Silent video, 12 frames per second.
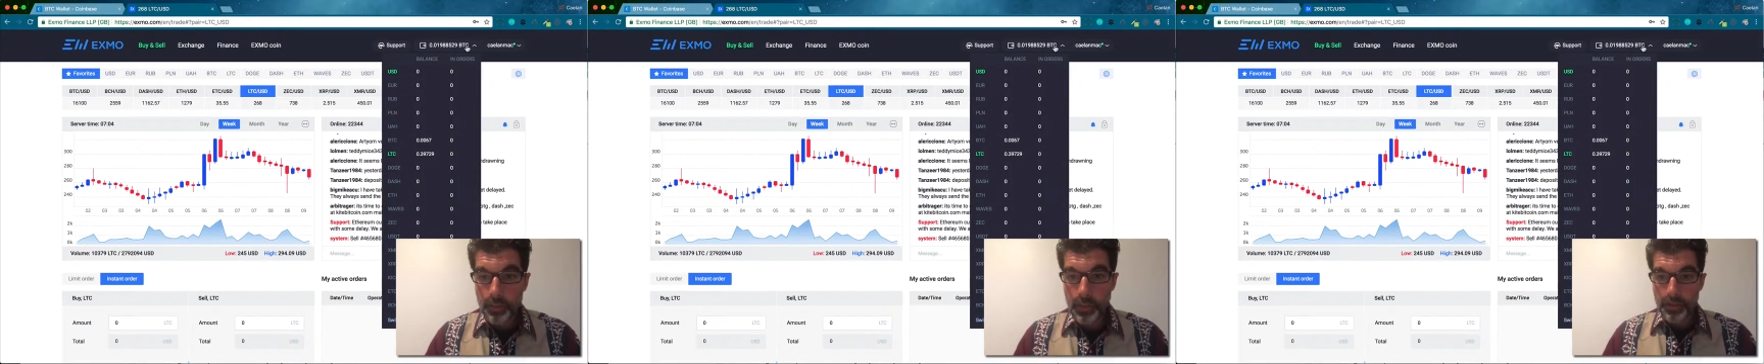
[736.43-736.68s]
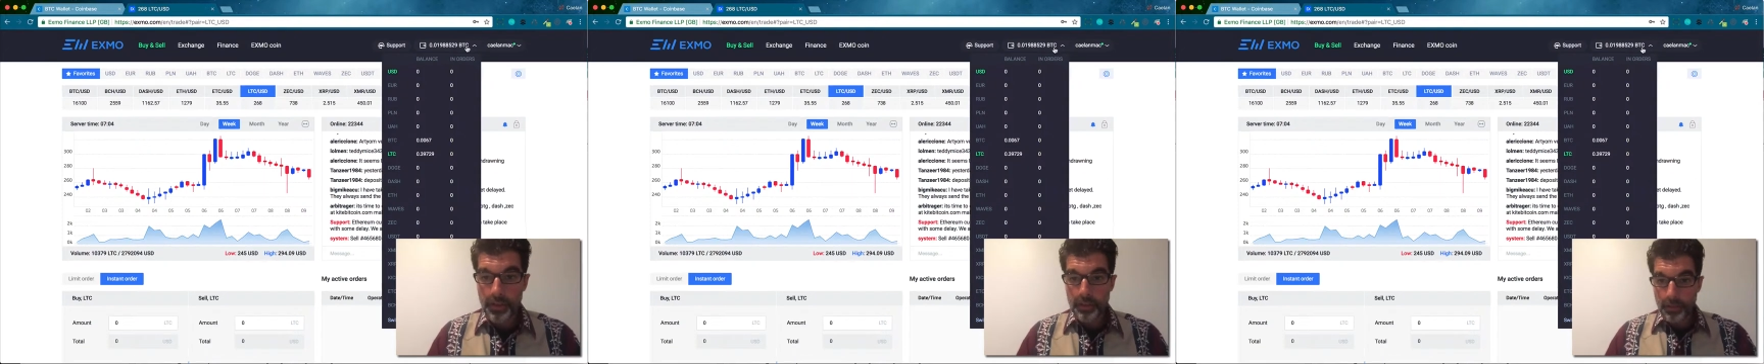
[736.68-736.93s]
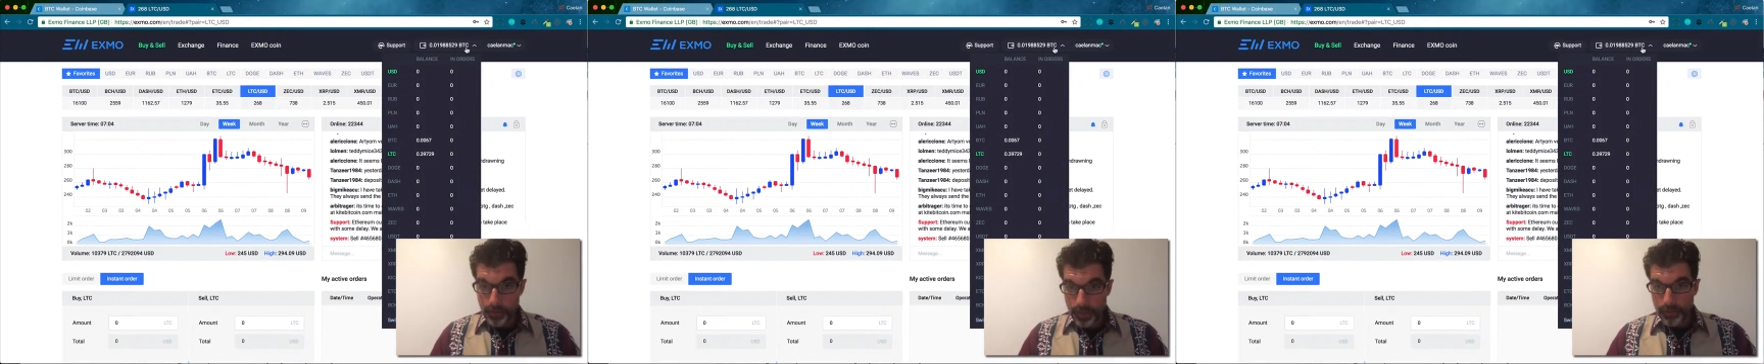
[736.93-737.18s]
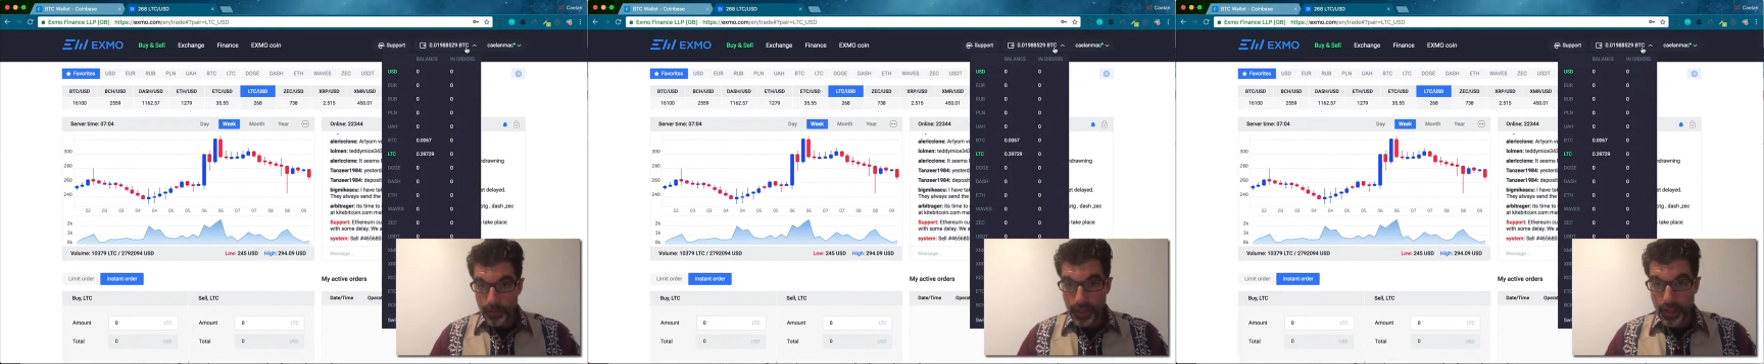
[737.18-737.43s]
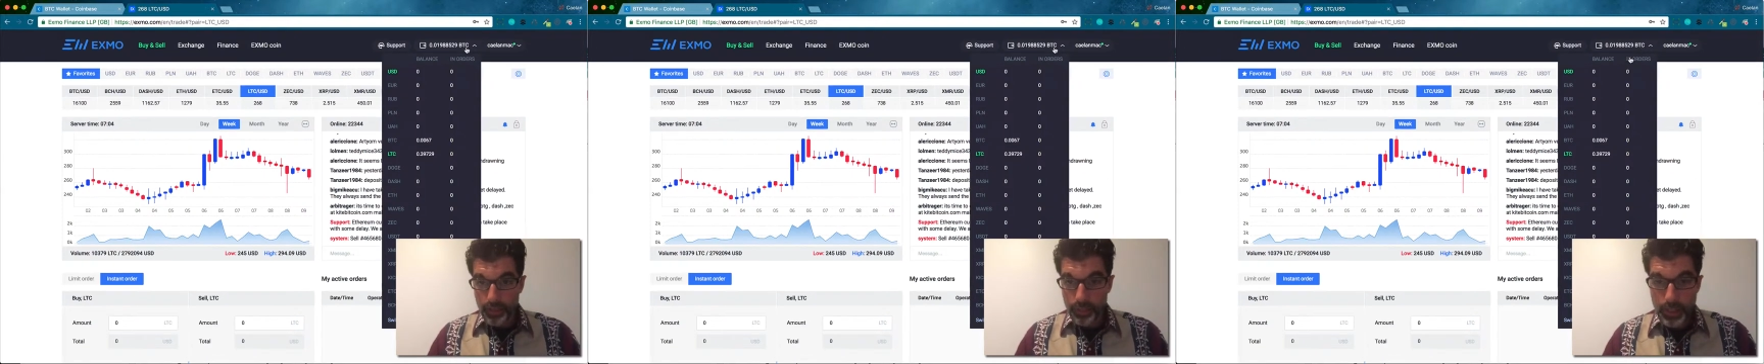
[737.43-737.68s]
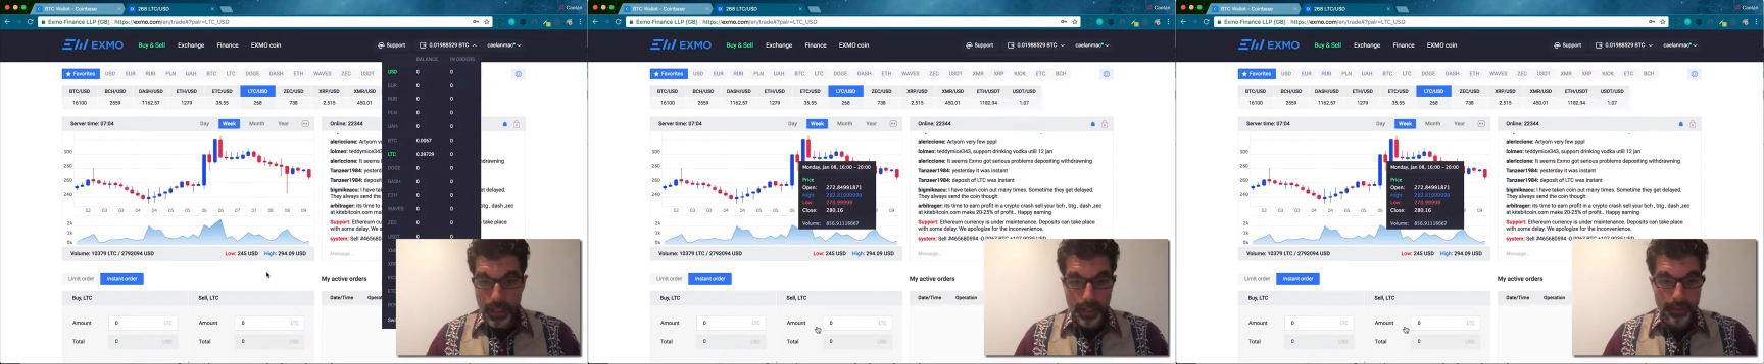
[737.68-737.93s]
Maybe that. Okay, so I got
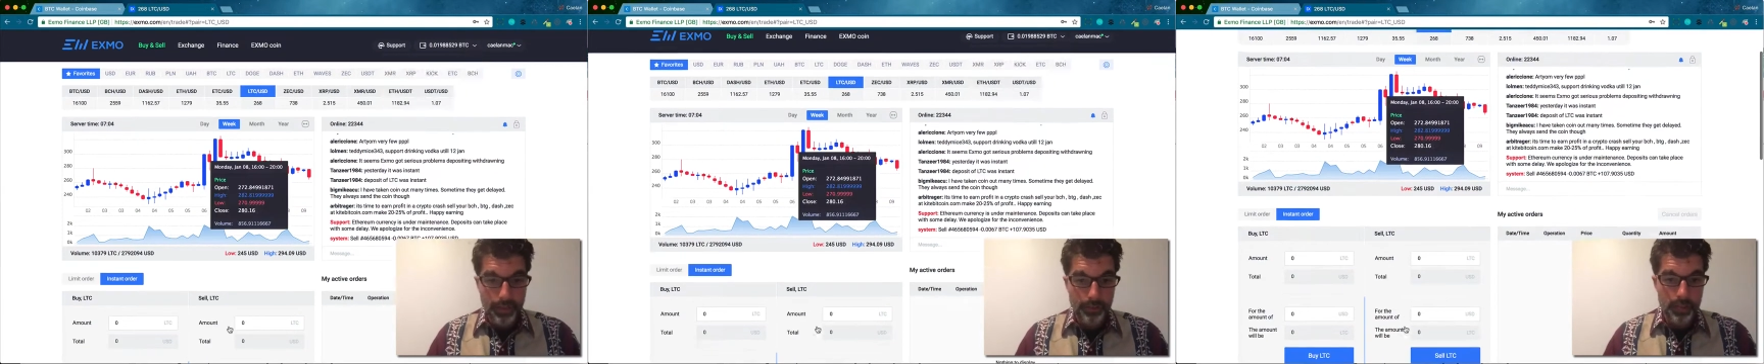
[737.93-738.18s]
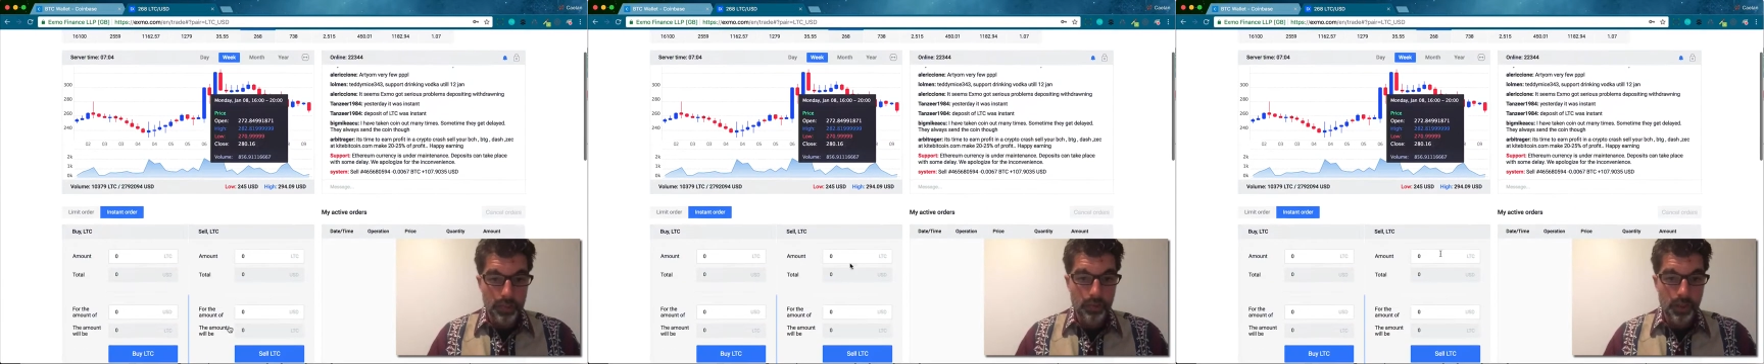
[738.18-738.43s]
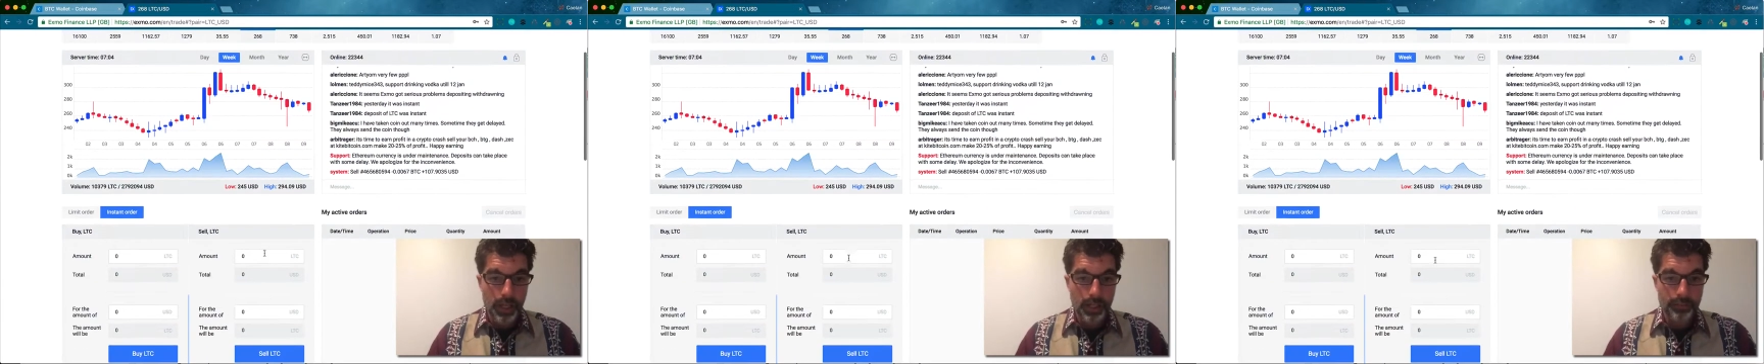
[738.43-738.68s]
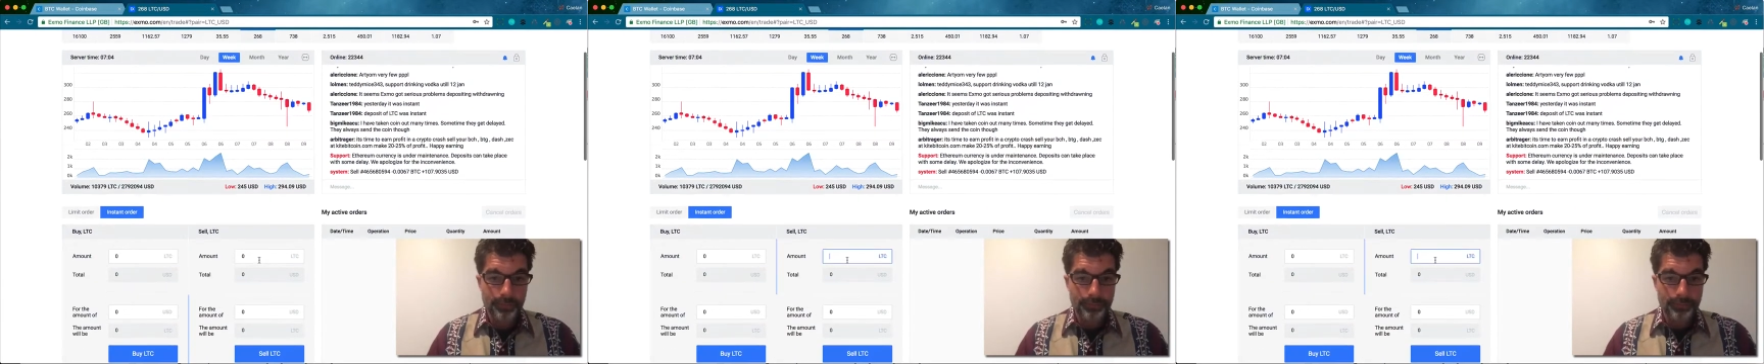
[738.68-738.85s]
39729.